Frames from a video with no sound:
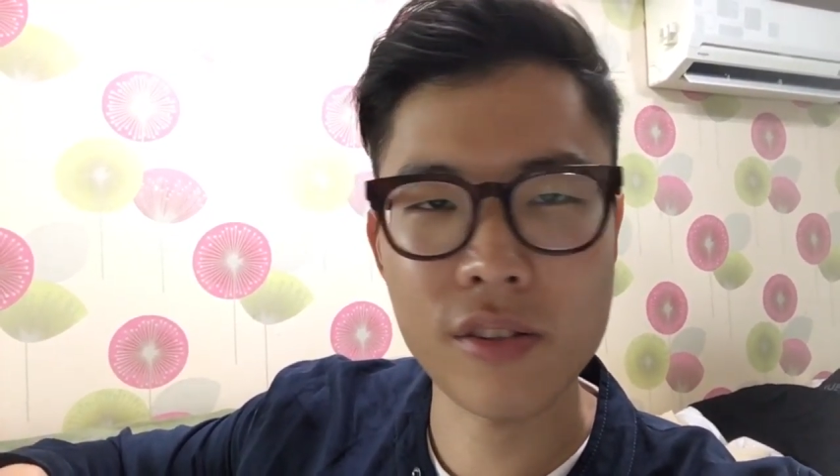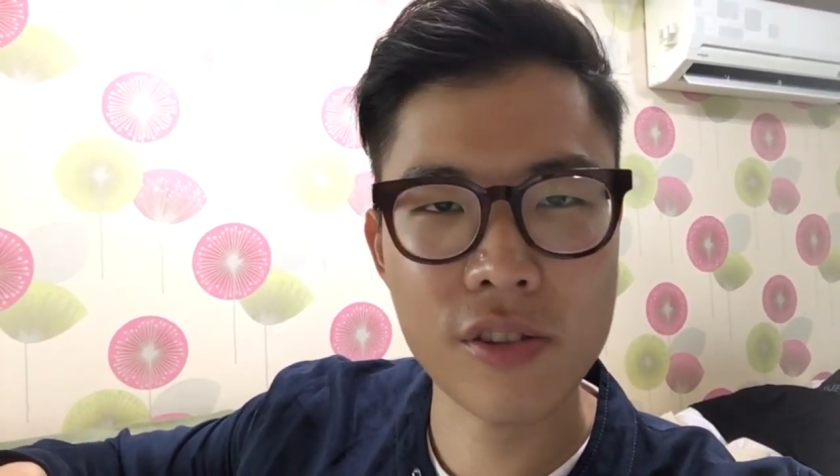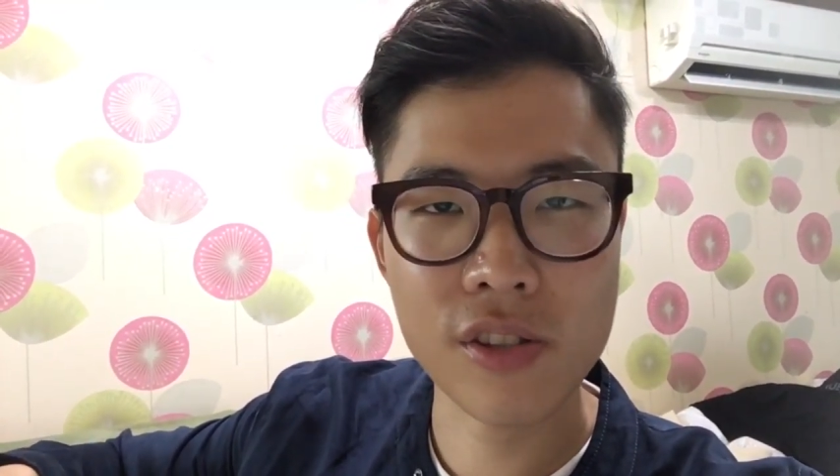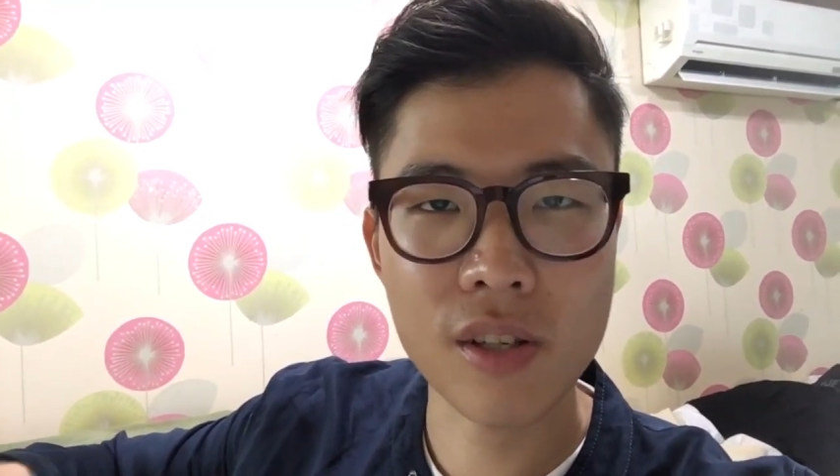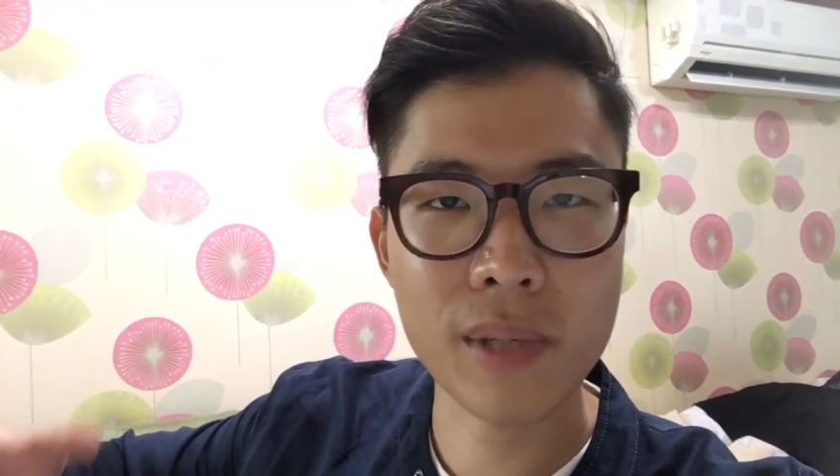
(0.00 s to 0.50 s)
you
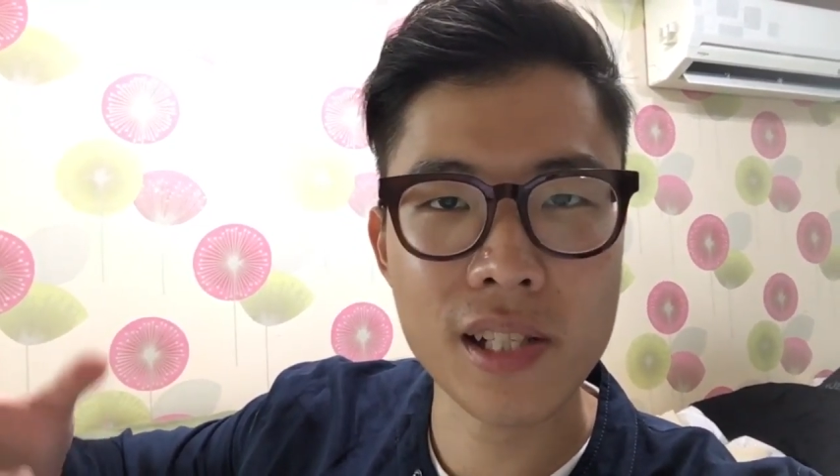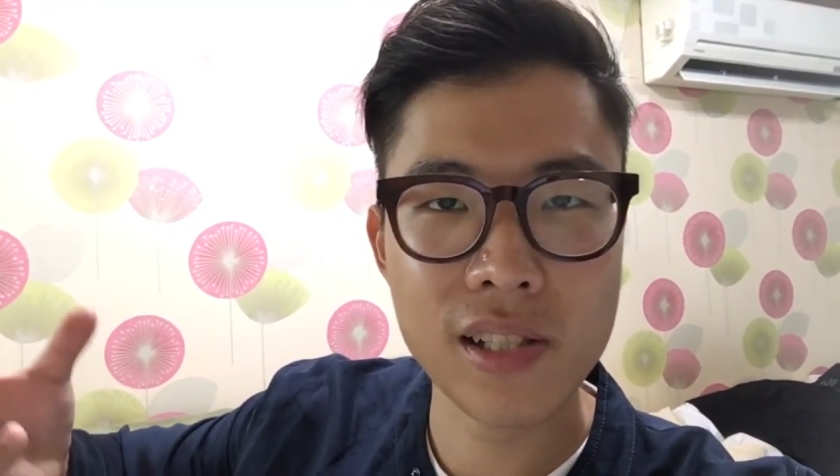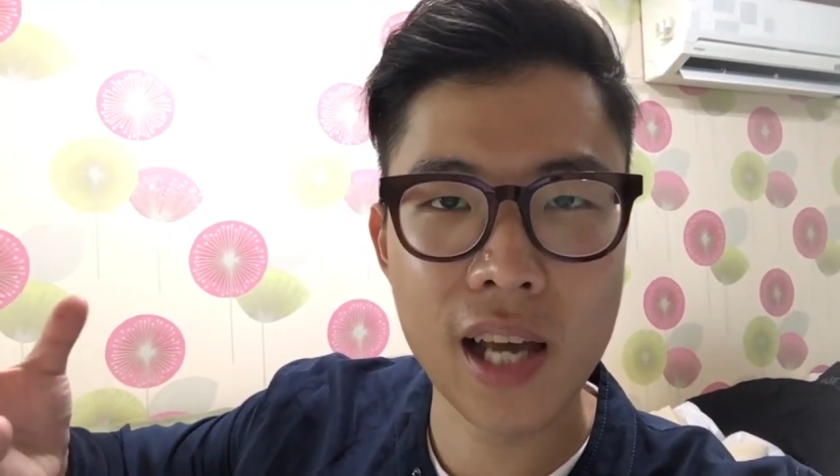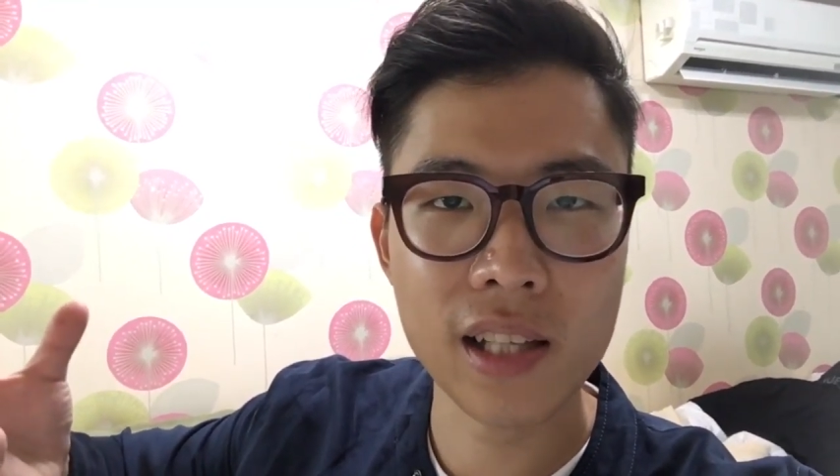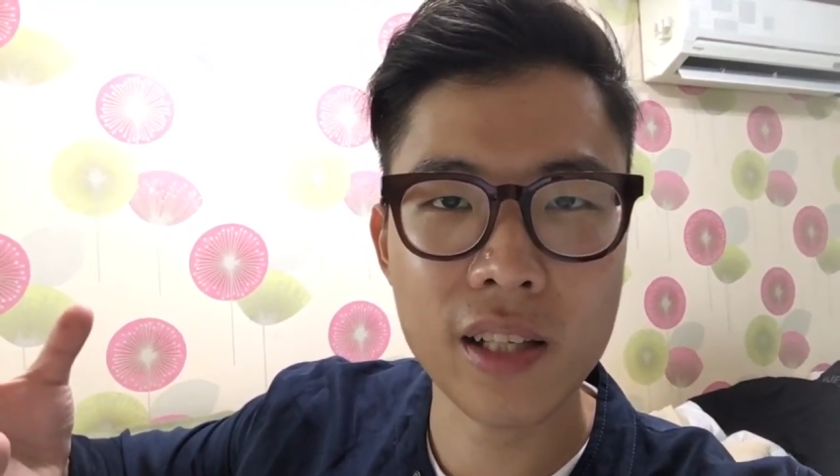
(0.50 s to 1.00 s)
saw my
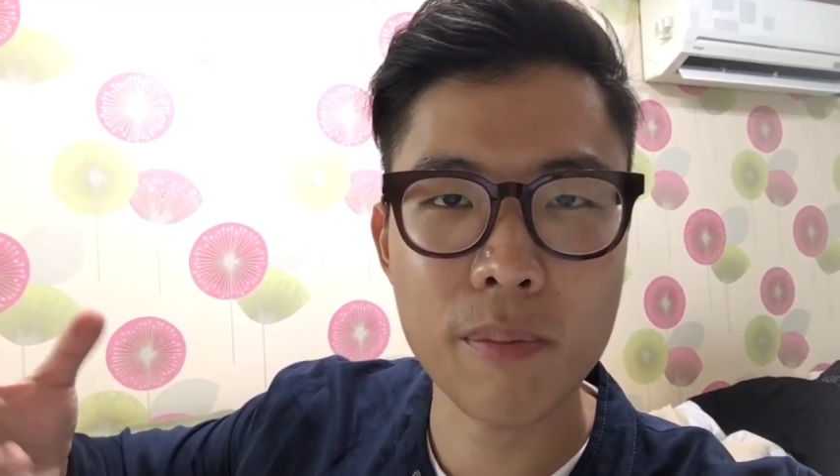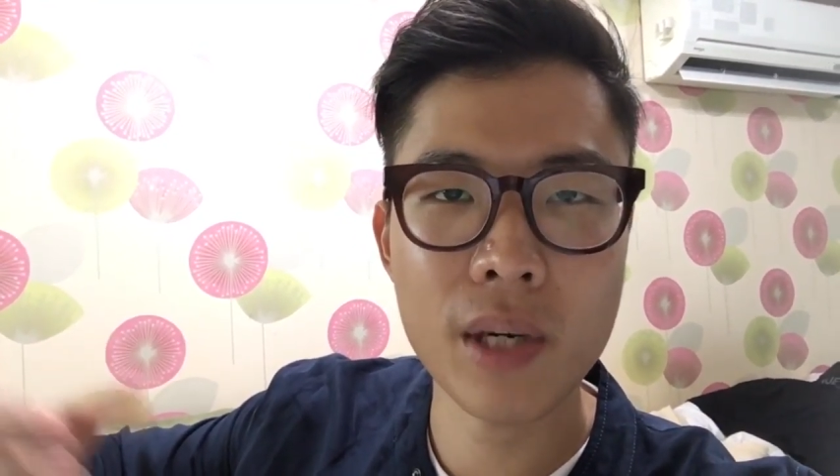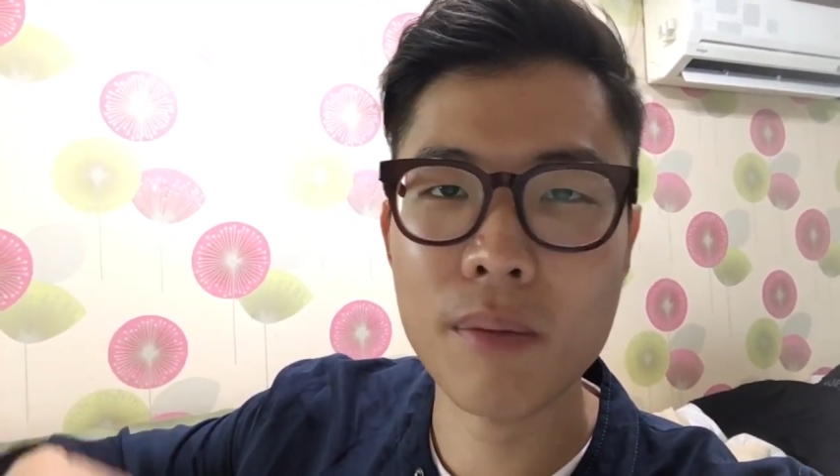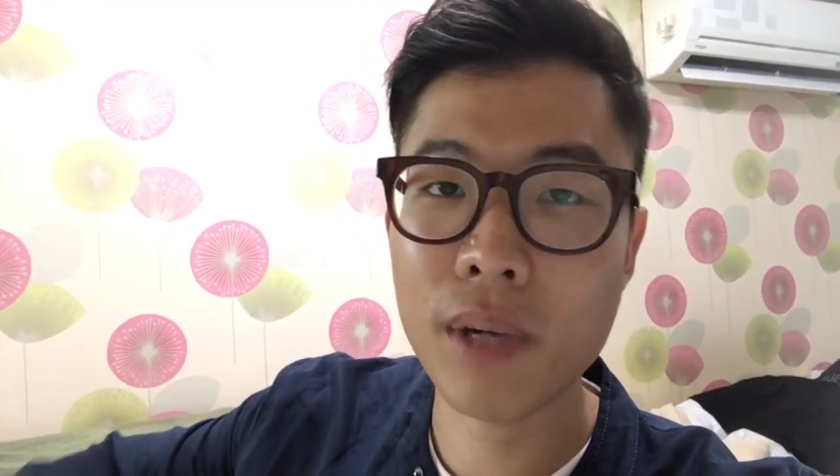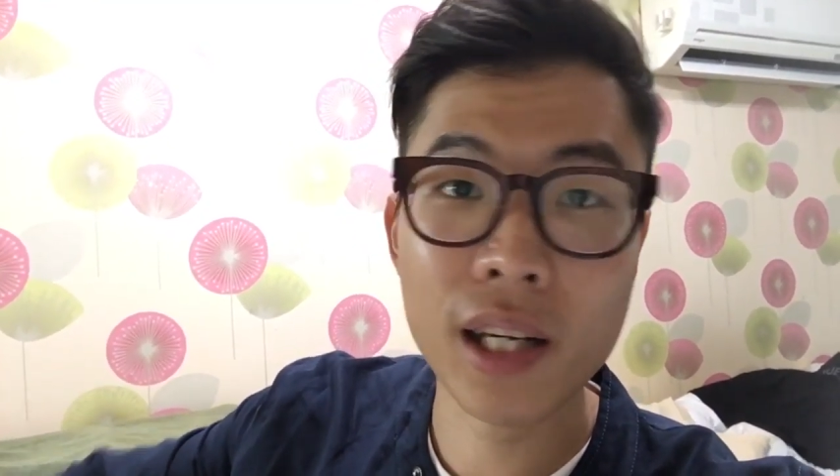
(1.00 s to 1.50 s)
sad
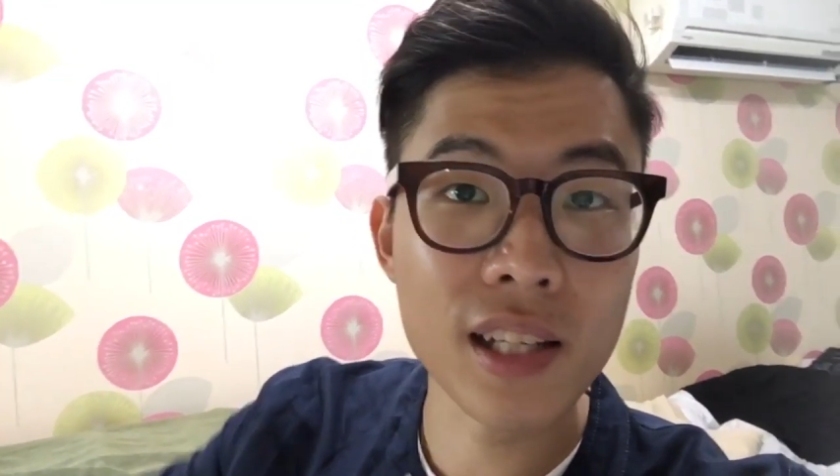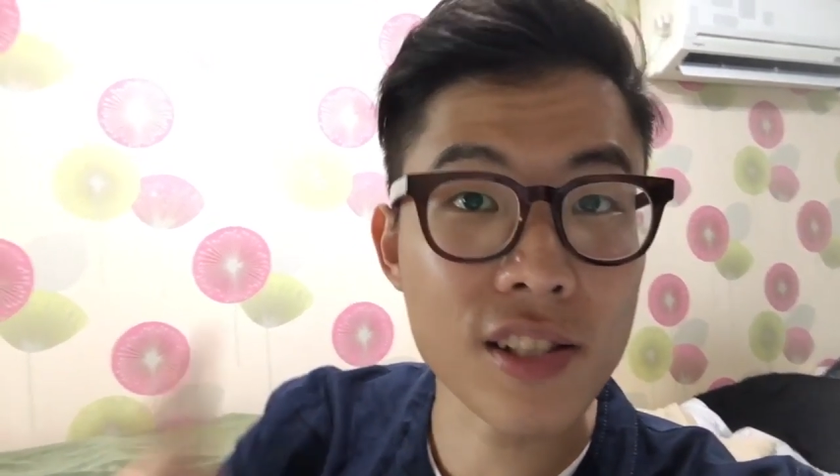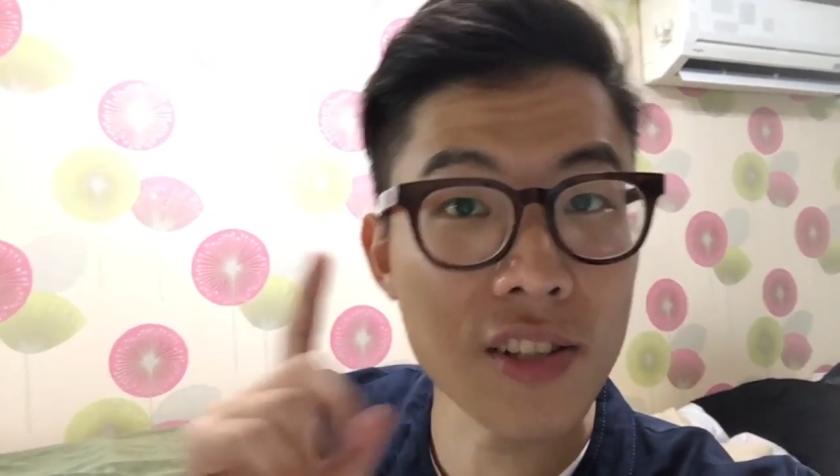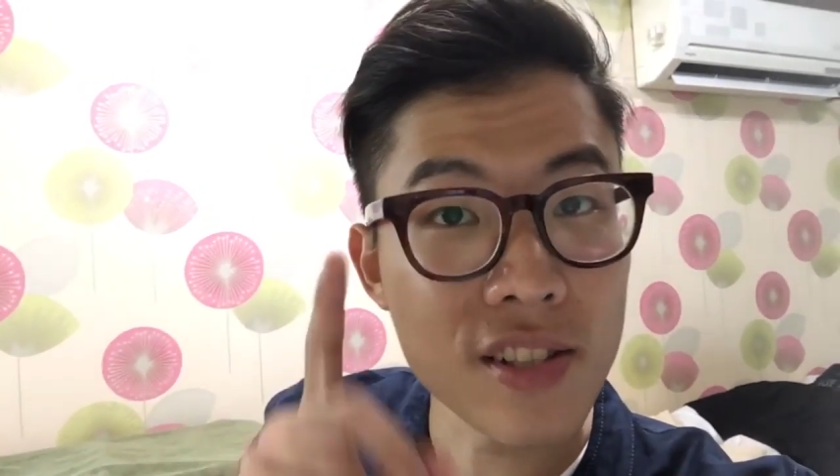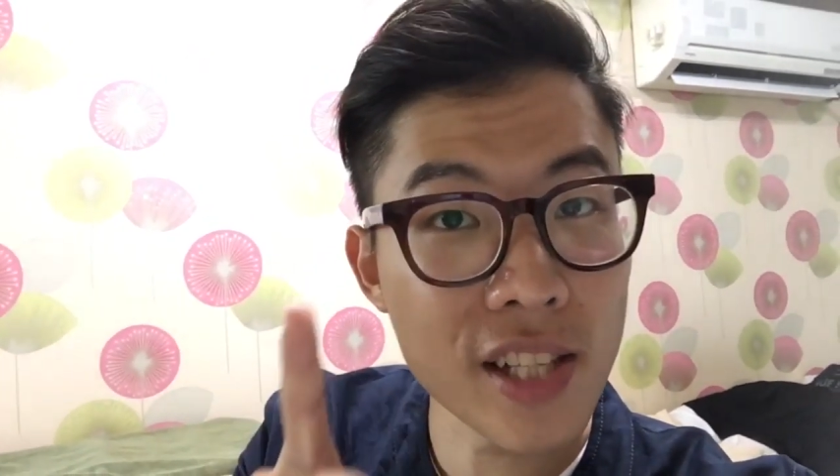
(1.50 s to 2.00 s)
kimbap, but it's
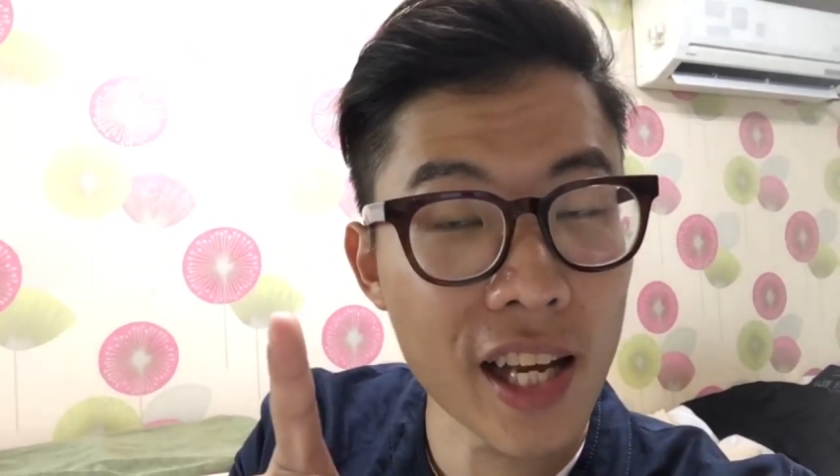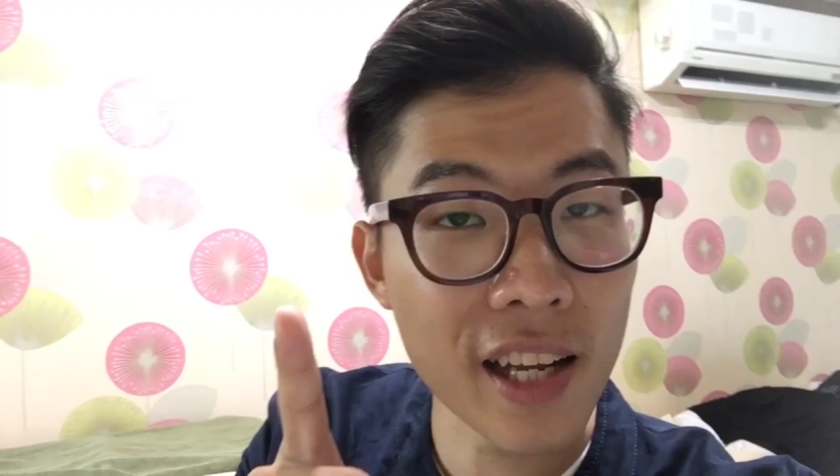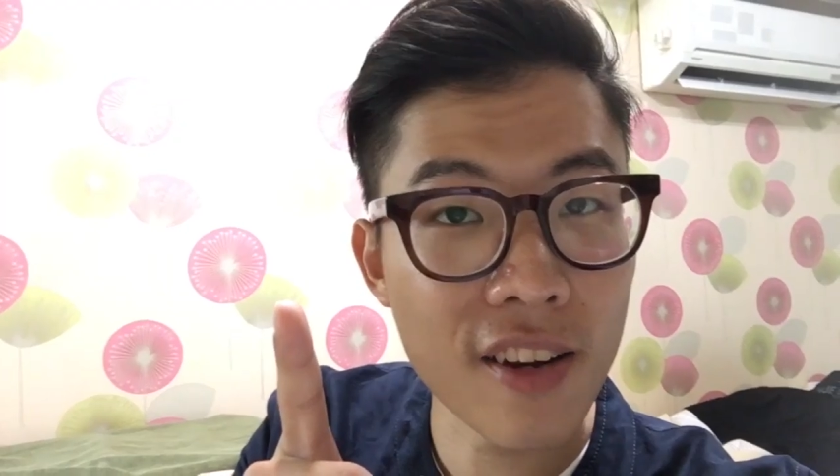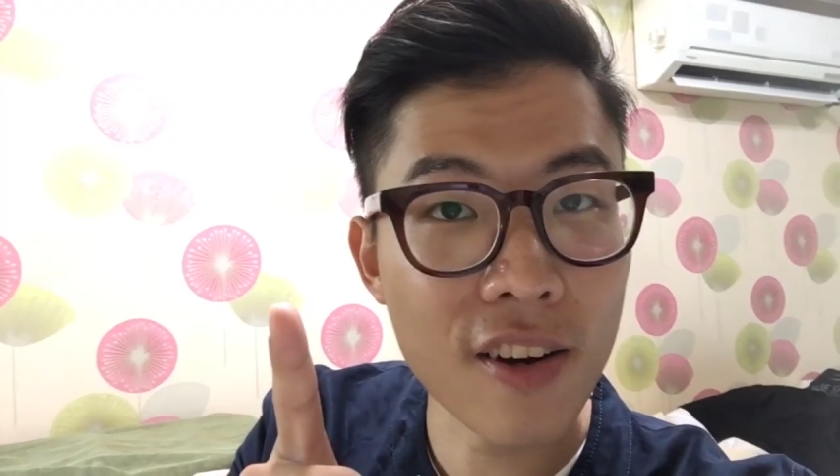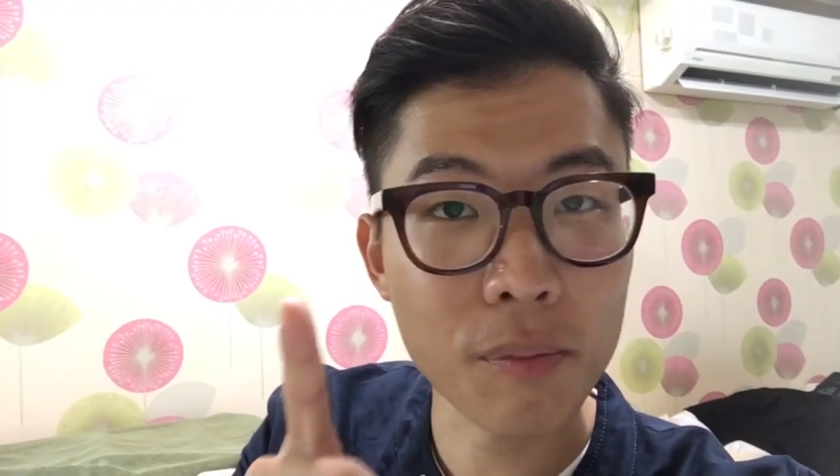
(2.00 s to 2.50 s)
not sad at all.